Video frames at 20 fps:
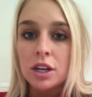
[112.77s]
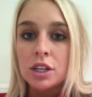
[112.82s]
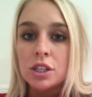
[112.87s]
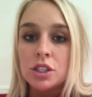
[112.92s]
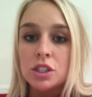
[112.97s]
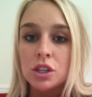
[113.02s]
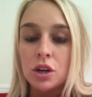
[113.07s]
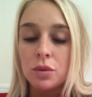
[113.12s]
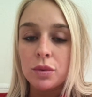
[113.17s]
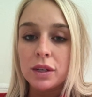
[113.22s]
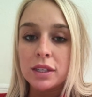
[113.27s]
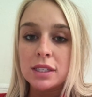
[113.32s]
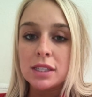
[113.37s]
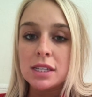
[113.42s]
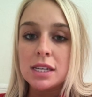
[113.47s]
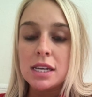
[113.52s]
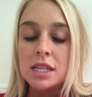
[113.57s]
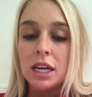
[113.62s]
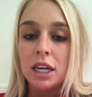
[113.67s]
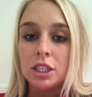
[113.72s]
So
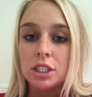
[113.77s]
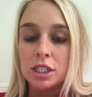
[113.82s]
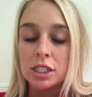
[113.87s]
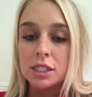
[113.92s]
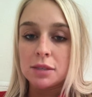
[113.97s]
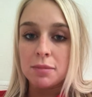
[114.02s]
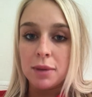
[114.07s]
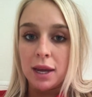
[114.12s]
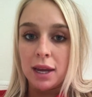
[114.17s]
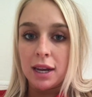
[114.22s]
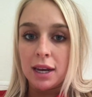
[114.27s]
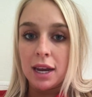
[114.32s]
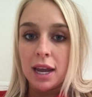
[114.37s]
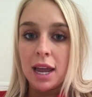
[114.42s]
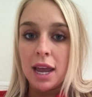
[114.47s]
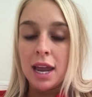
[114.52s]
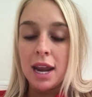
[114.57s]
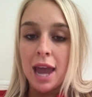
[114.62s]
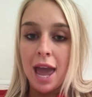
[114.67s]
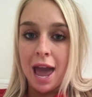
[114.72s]
recently they just made
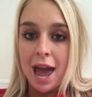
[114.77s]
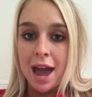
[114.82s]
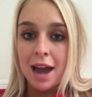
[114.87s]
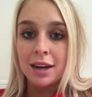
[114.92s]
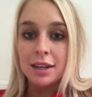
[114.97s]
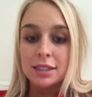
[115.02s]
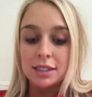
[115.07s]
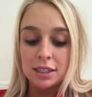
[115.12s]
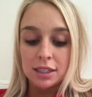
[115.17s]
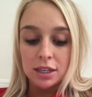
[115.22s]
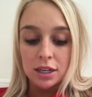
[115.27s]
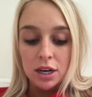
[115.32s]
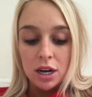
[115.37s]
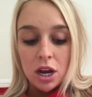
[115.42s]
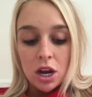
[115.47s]
an act